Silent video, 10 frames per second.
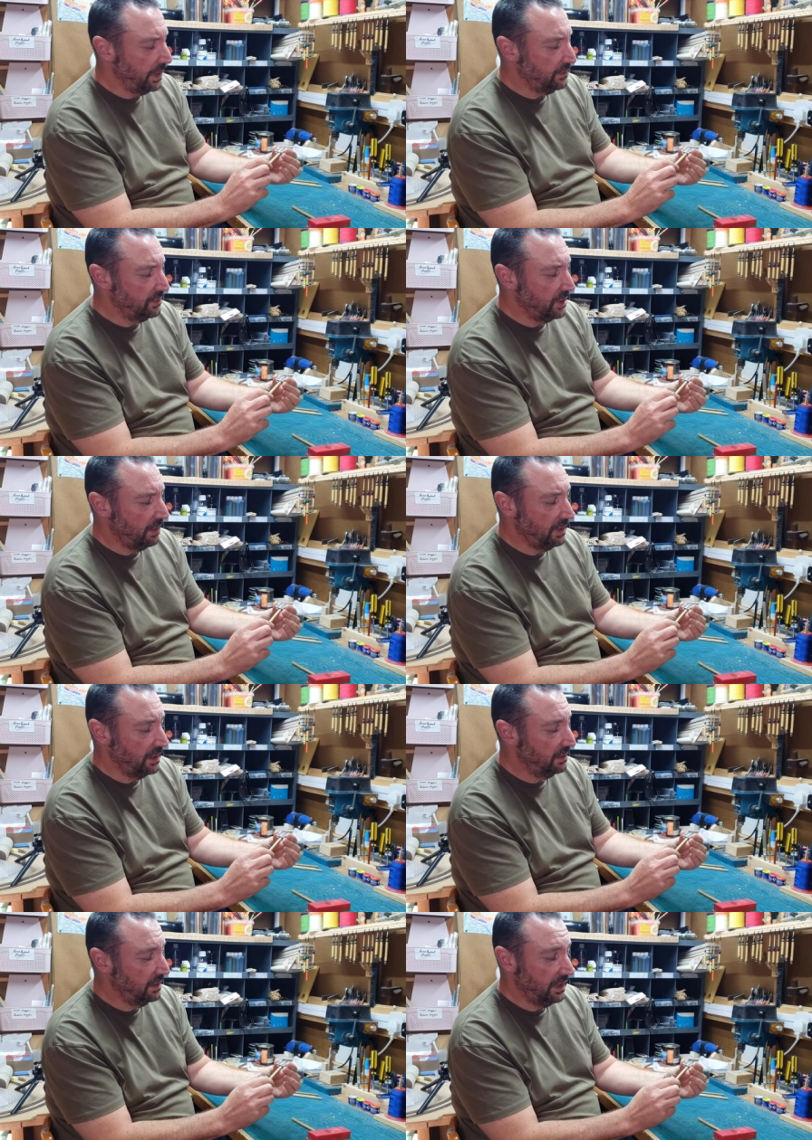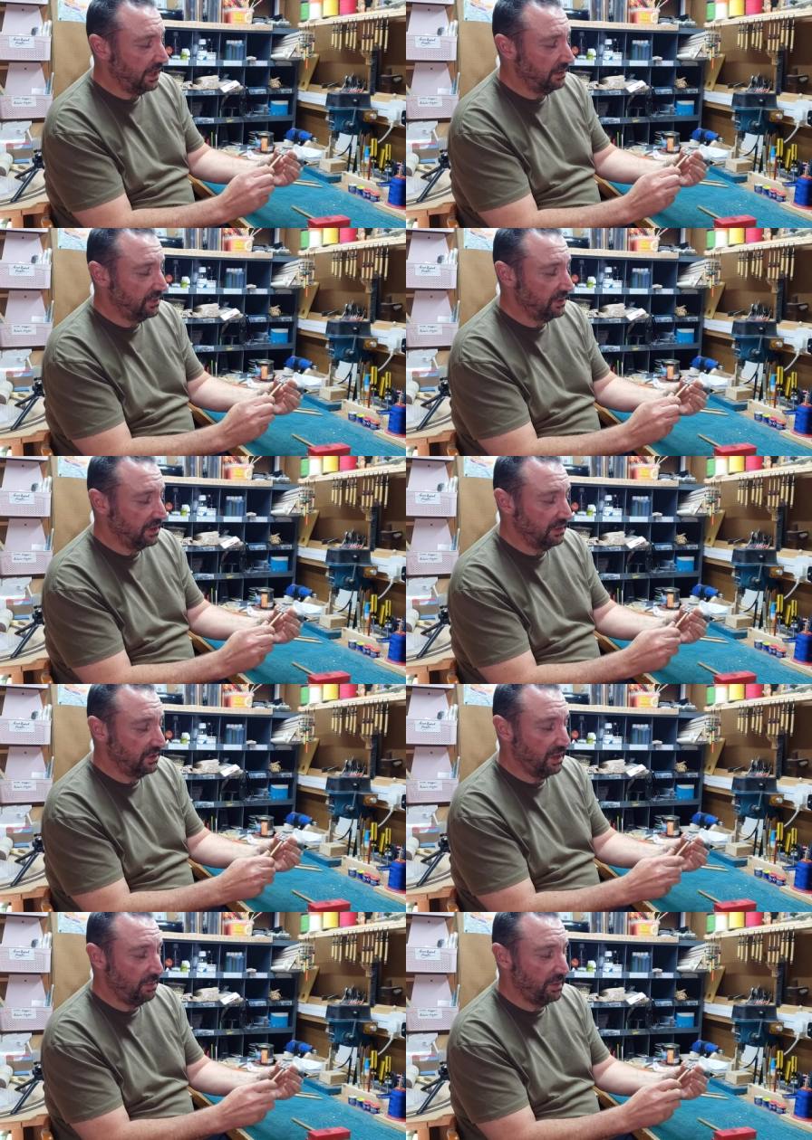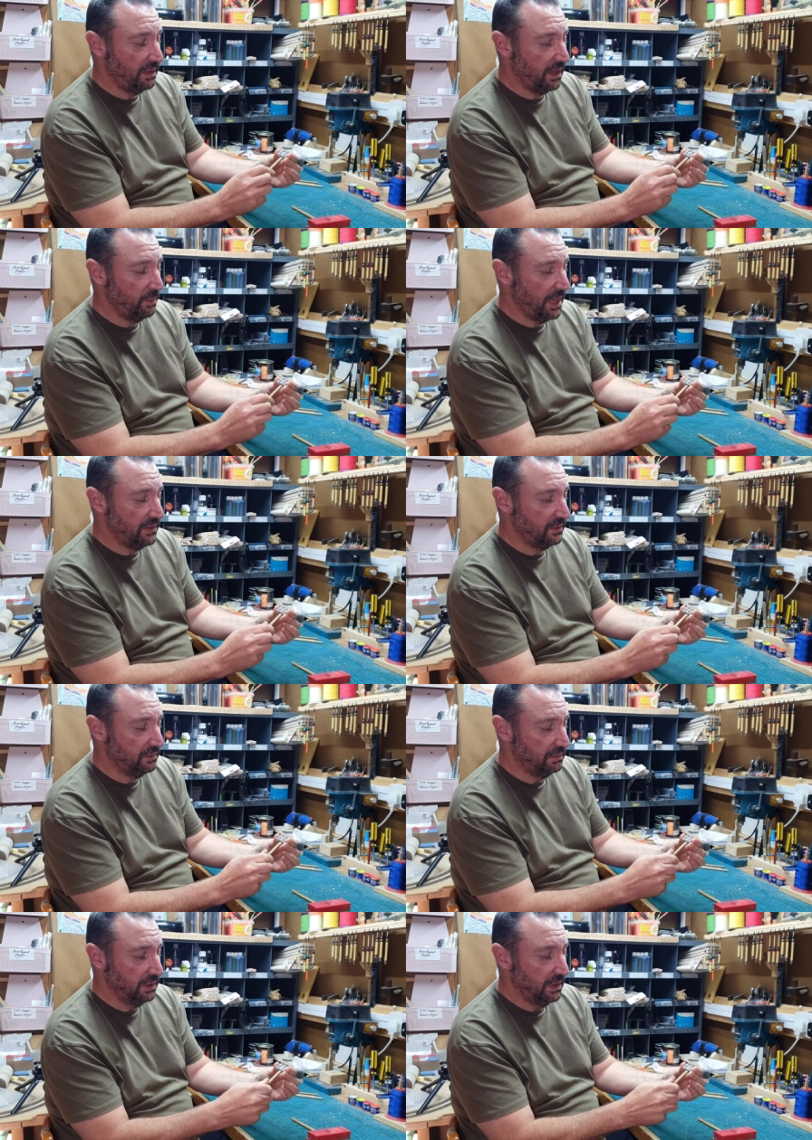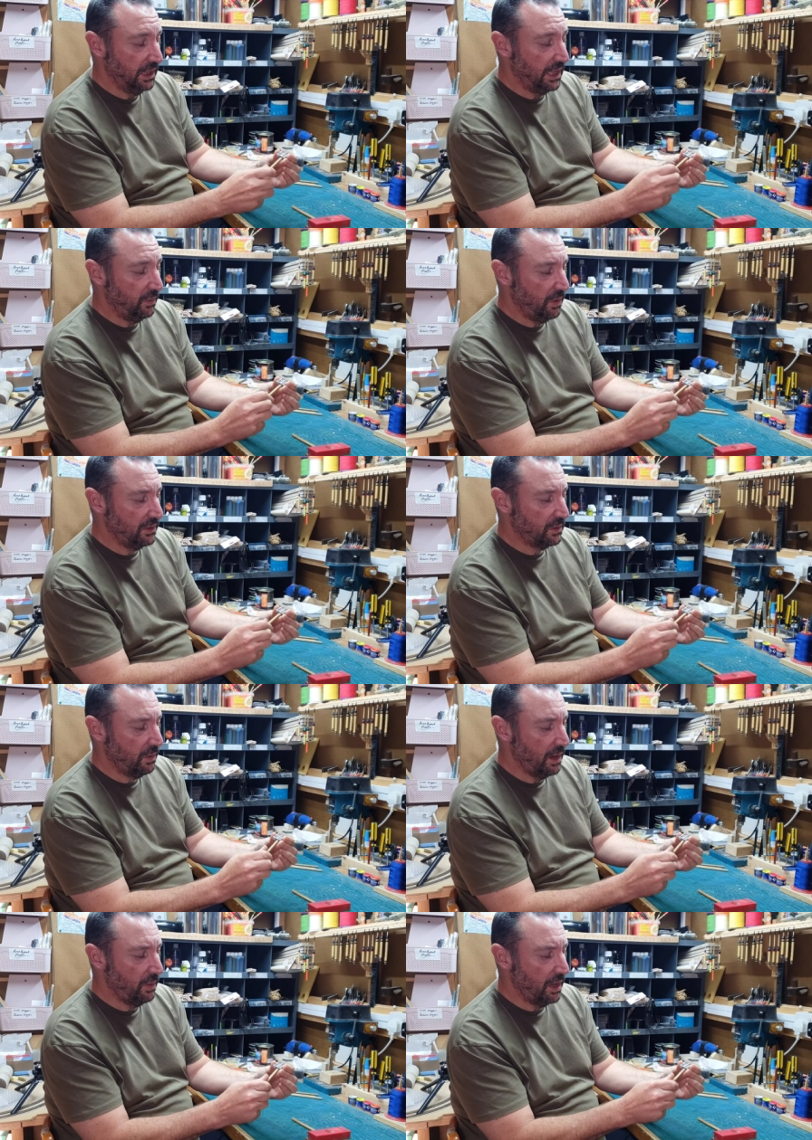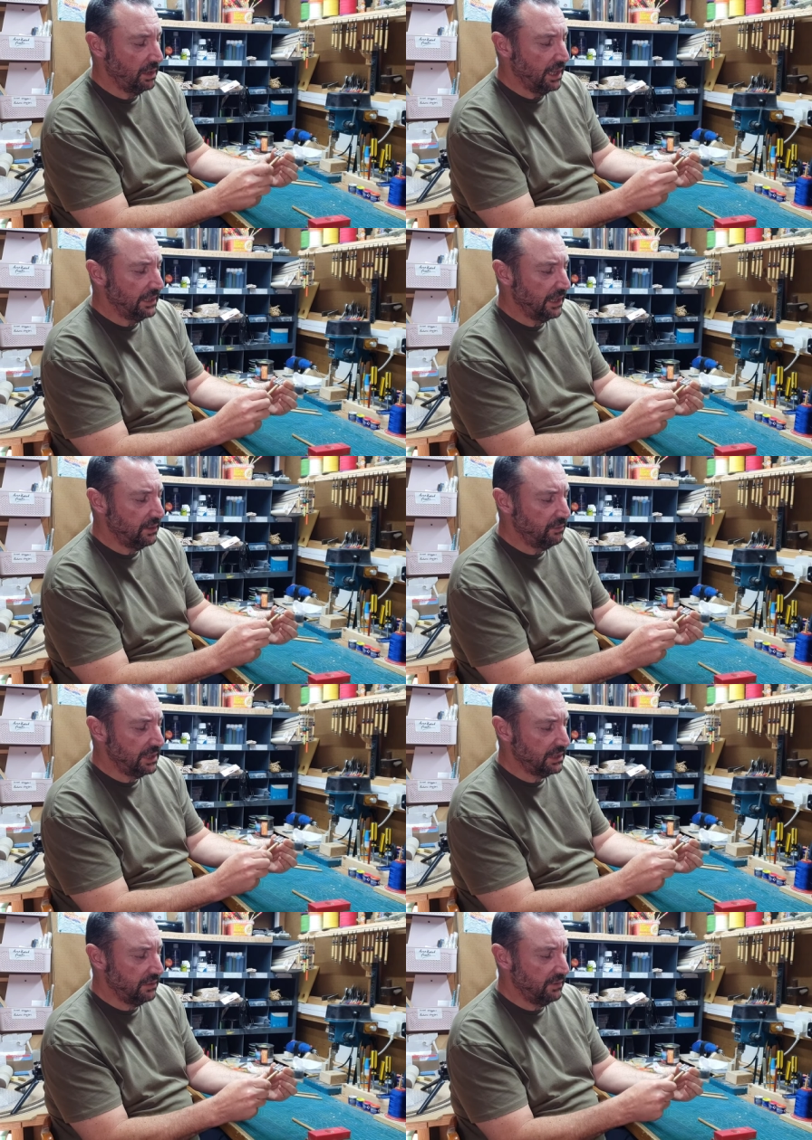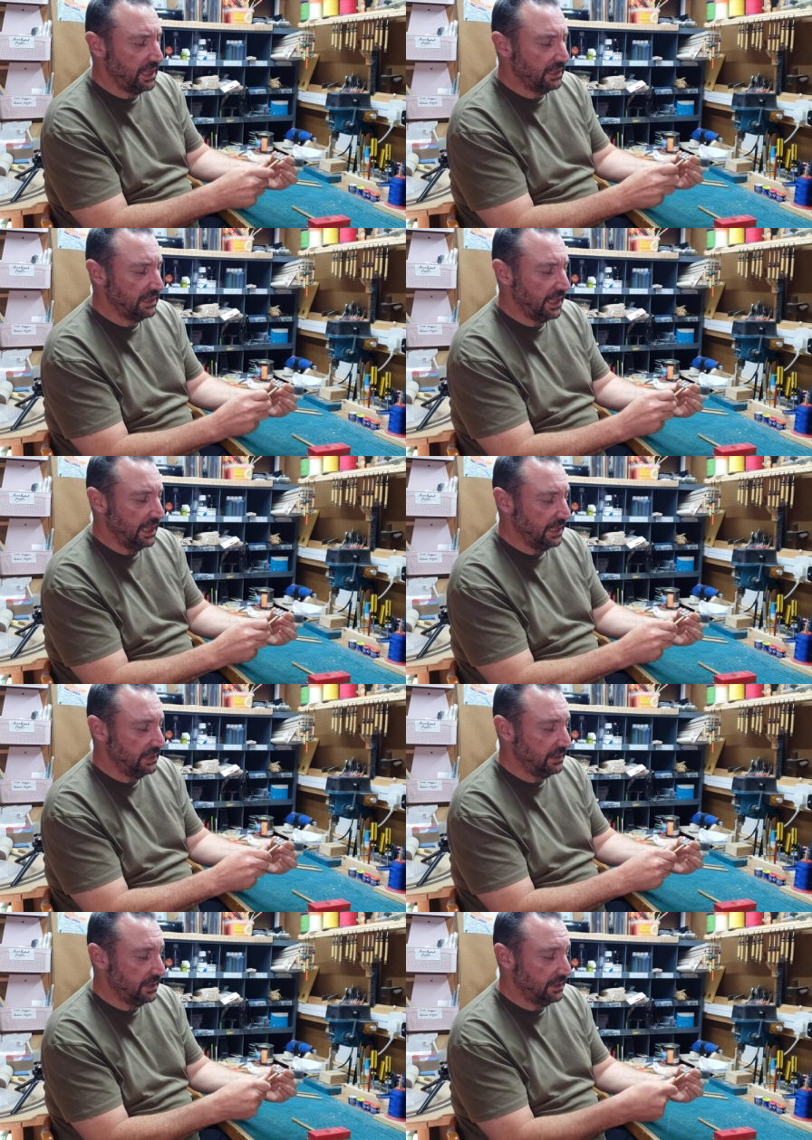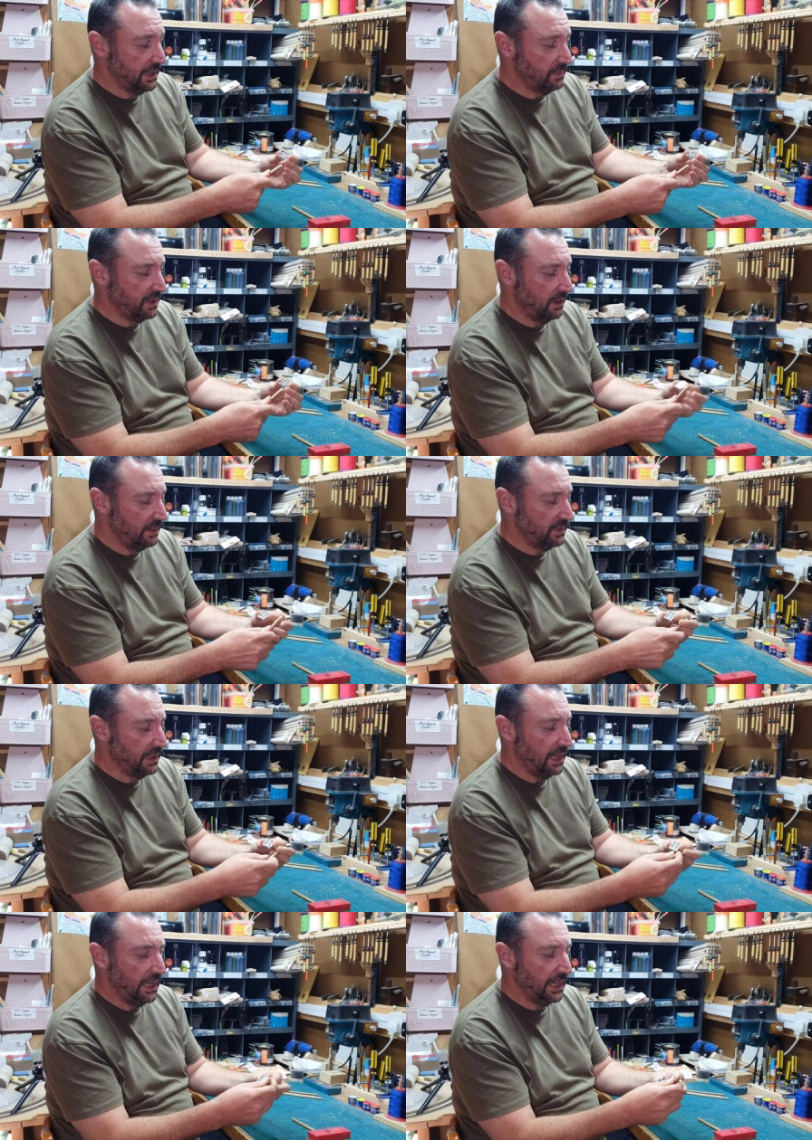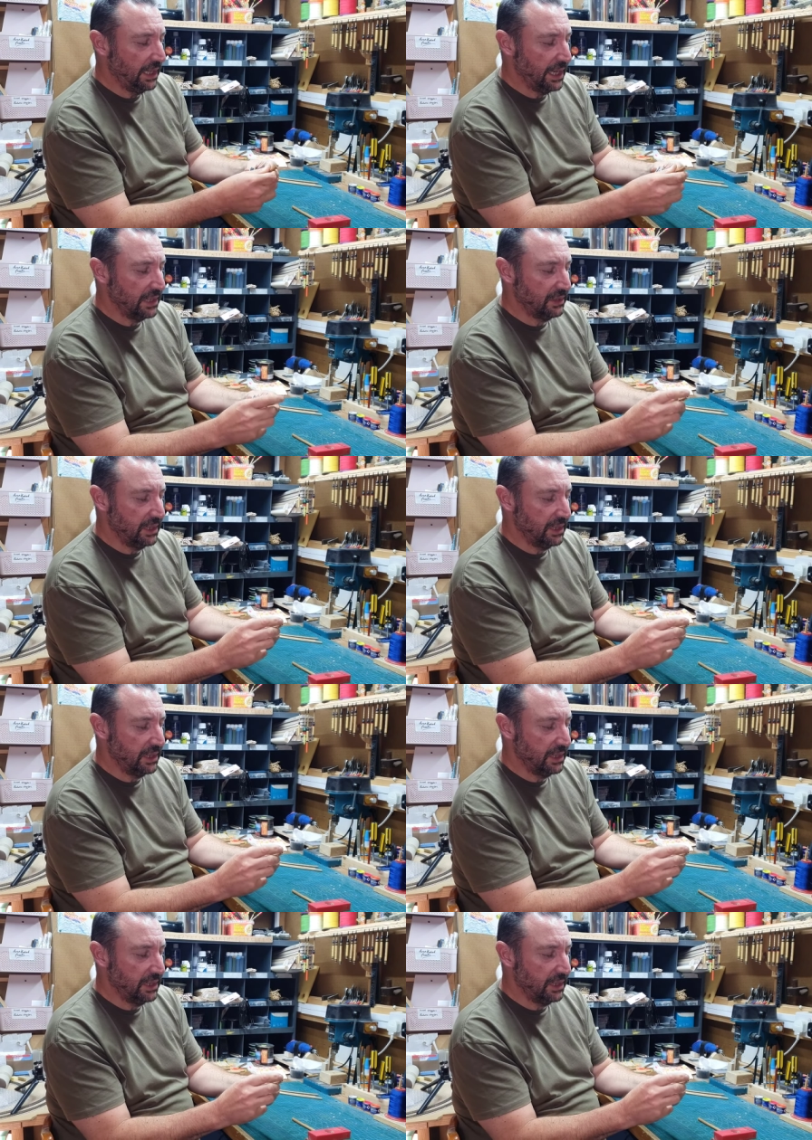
the pencil sharpener, and I'm just going to sharpen it like a pencil, and it works quite well. Now the risk of this is that sometimes it can